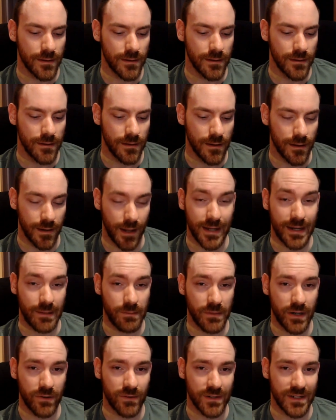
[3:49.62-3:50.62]
like I'm
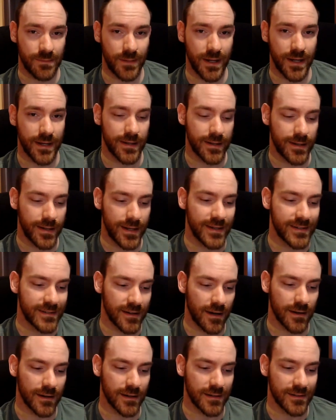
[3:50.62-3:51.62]
going to explain, these
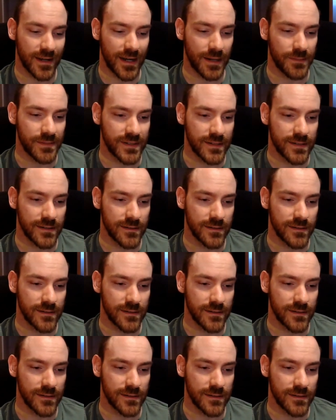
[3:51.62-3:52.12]
archetypes